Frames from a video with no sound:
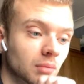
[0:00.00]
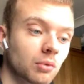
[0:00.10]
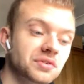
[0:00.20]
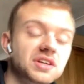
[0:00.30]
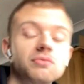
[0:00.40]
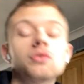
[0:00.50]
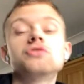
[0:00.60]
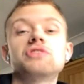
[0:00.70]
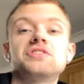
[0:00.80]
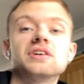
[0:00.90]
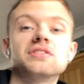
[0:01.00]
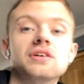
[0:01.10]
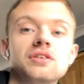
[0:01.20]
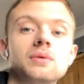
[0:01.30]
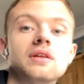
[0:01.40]
What's even more interesting is
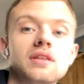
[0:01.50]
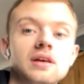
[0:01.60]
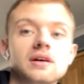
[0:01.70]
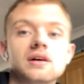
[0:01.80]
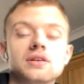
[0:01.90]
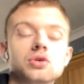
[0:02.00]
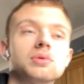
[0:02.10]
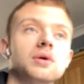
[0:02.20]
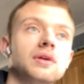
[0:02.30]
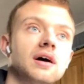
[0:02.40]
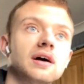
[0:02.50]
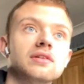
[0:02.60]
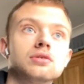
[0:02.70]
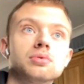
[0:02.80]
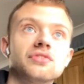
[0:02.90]
they're doing the
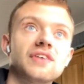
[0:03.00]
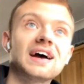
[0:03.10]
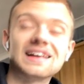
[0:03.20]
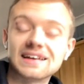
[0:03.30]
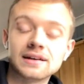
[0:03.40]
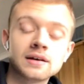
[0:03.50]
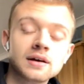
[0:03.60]
009 double fairly